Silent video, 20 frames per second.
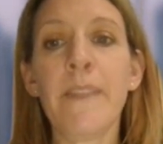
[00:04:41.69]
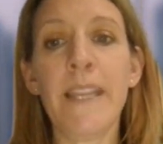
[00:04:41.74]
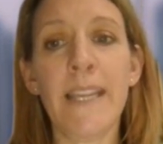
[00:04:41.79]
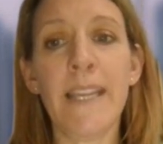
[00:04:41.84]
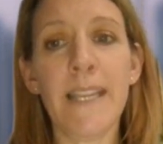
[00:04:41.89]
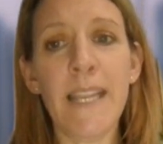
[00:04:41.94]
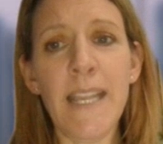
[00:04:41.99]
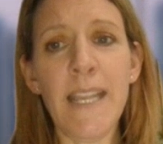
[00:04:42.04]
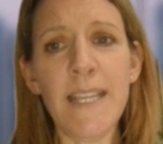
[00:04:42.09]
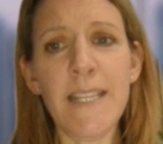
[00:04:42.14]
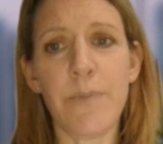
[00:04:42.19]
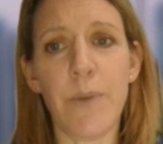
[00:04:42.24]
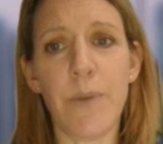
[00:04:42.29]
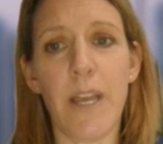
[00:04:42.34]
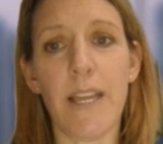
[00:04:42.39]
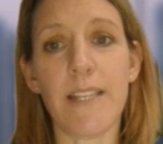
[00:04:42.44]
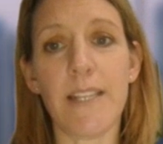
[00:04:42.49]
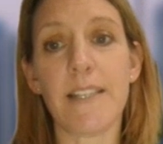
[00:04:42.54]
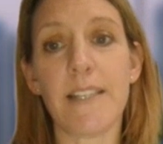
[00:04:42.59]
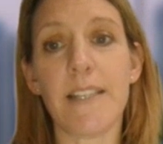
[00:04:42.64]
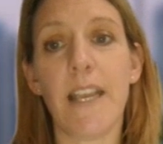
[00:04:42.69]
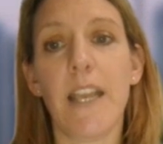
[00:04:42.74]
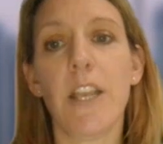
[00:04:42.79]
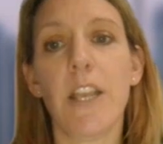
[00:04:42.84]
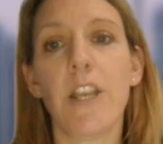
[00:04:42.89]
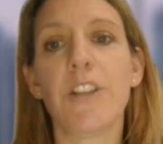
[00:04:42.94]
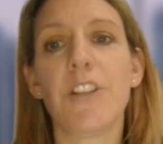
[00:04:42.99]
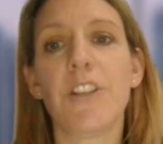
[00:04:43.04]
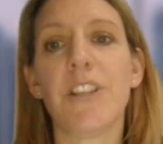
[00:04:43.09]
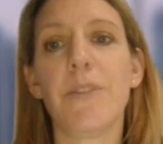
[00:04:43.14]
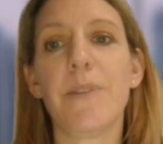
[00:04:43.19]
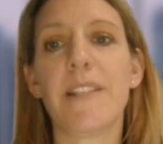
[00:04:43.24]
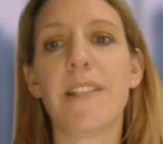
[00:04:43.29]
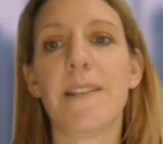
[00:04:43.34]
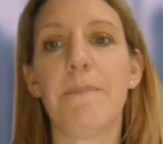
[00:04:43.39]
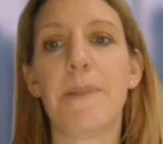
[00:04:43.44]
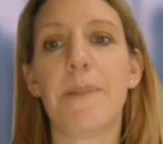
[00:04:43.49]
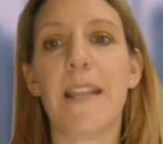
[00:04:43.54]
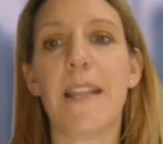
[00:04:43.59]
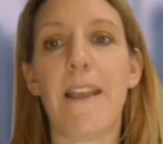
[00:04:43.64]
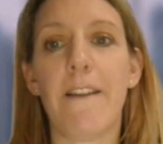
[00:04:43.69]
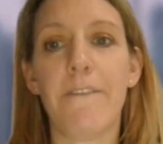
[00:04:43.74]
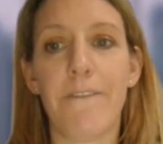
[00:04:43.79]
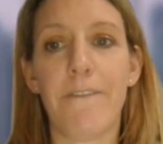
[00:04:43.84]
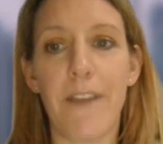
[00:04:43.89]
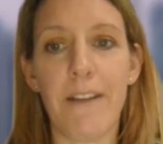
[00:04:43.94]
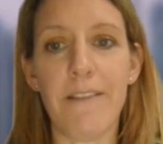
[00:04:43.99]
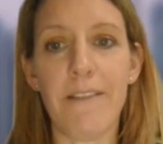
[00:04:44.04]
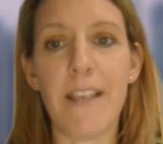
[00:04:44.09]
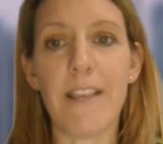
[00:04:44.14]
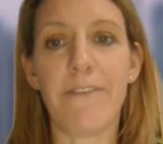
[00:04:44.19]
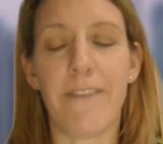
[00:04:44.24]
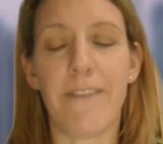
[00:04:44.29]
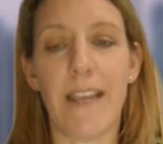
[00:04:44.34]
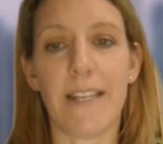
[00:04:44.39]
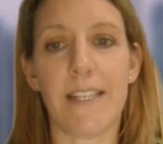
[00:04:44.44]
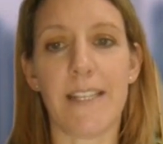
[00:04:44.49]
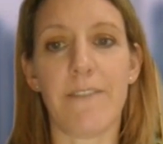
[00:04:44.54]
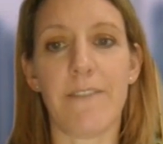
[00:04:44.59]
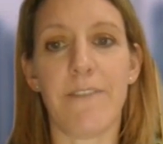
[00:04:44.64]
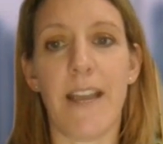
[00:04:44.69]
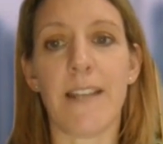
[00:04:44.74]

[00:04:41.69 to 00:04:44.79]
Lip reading: In his words, she was simply a very effective